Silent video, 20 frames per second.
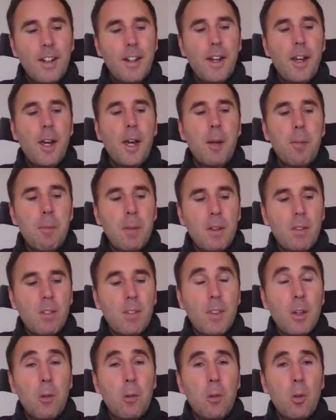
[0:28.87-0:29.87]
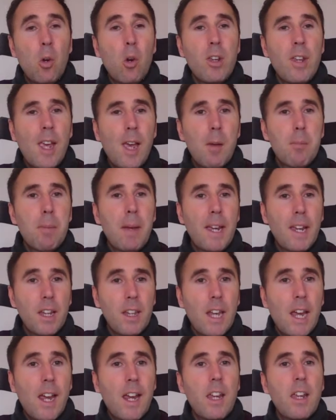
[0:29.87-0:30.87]
It's still not yet
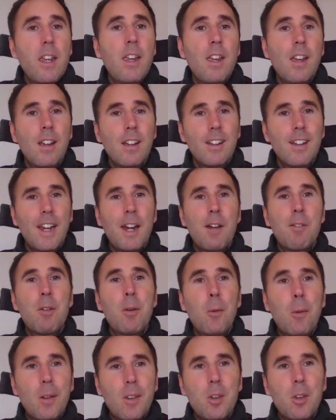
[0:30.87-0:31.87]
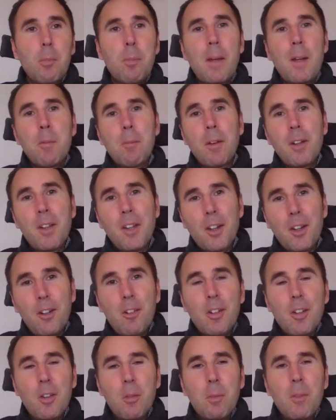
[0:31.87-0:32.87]
payday. Everyone spent money at
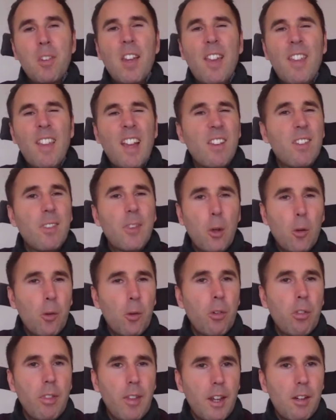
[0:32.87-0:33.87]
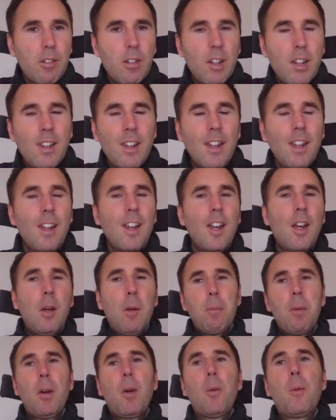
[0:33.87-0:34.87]
Christmas. That's the whole theory.
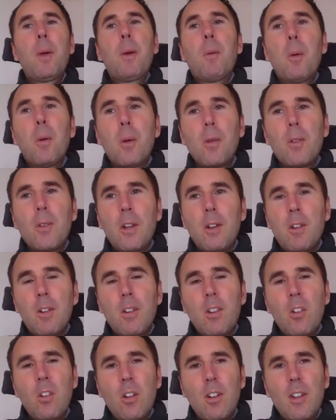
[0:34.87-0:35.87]
But we were also just,